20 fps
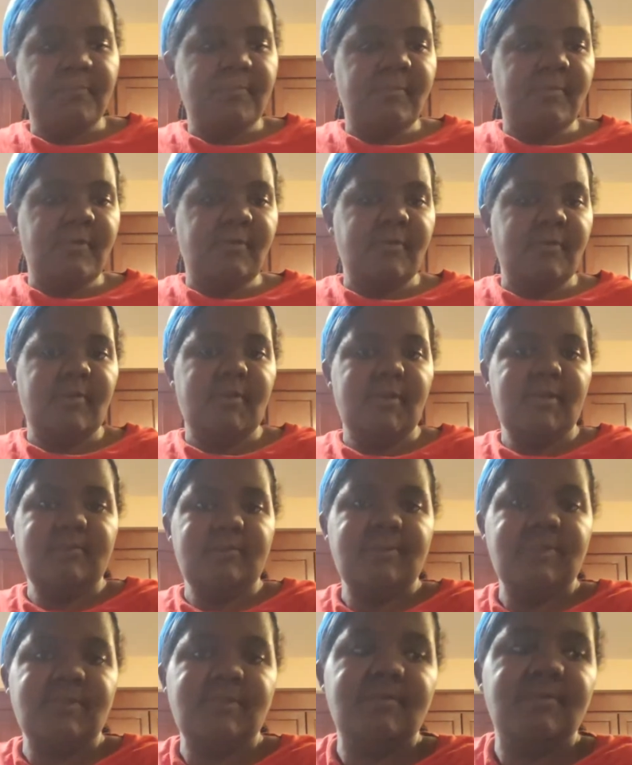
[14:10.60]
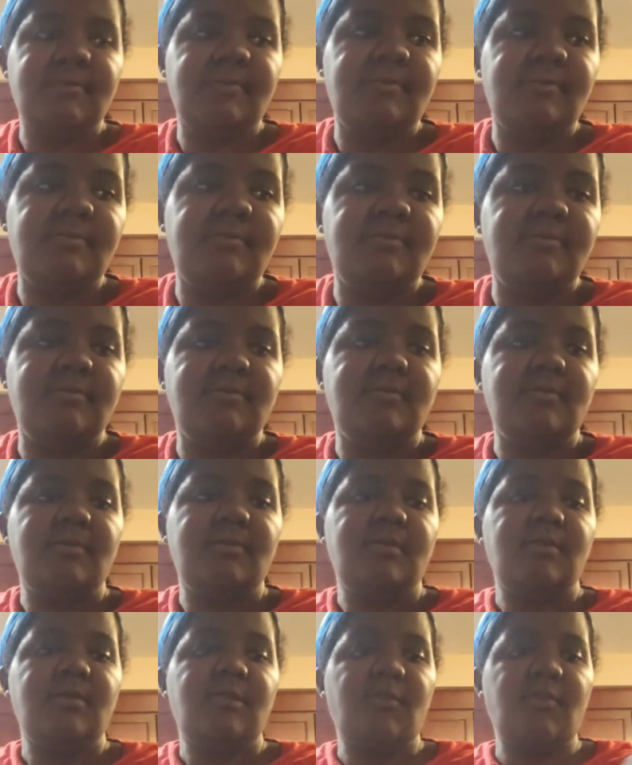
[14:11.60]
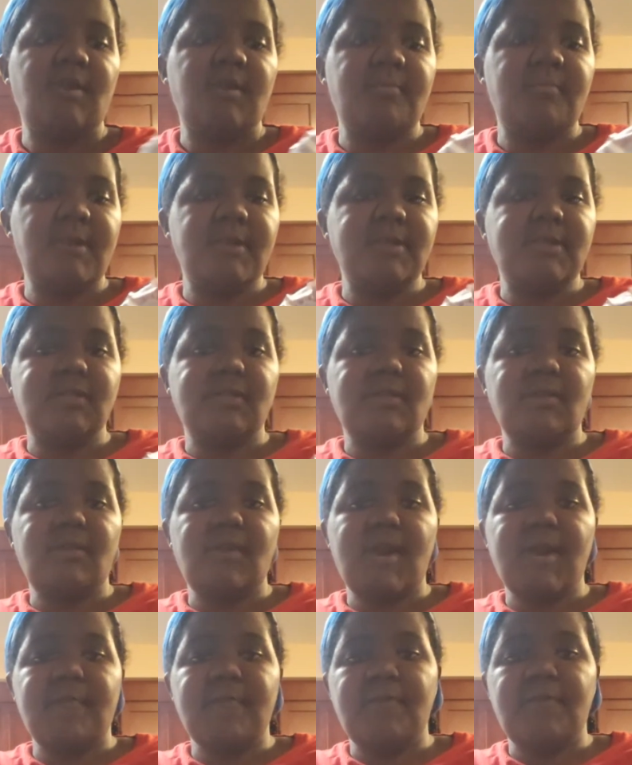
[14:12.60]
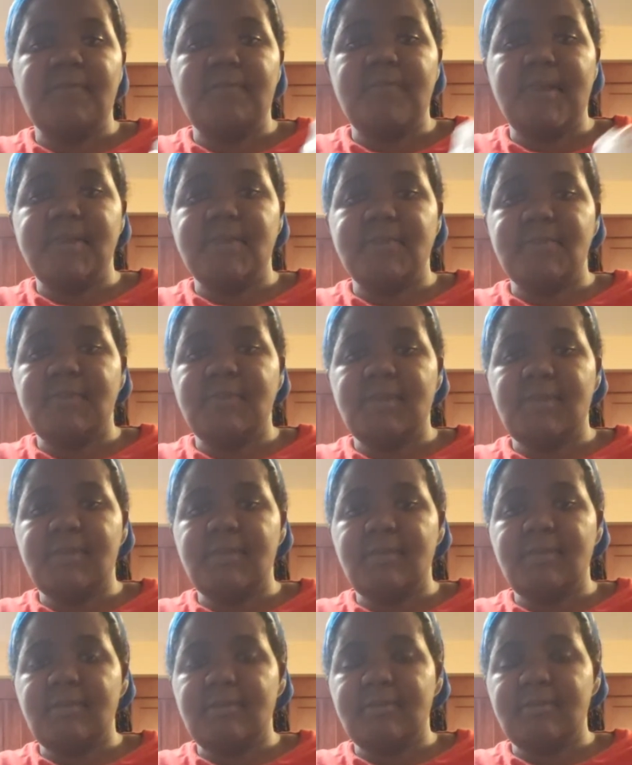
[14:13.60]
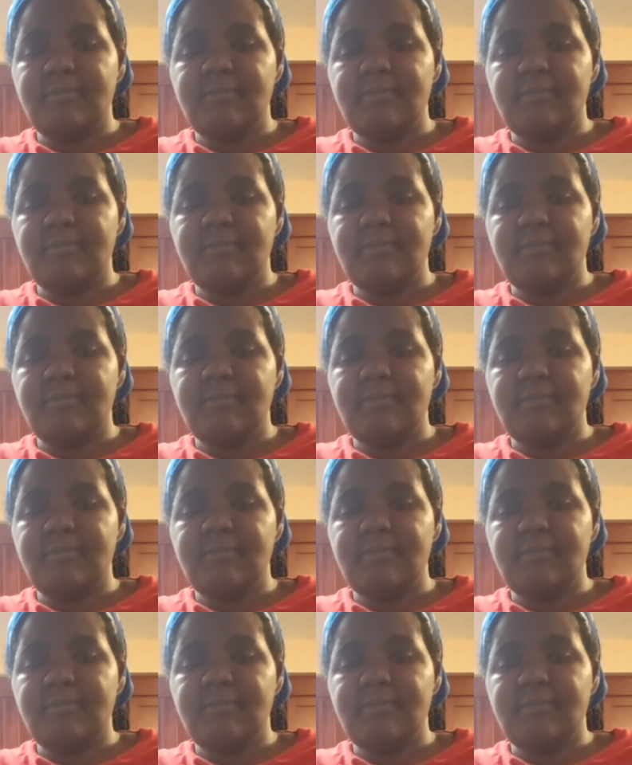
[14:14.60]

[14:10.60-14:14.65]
over there. You want to make sure you have your measuring, your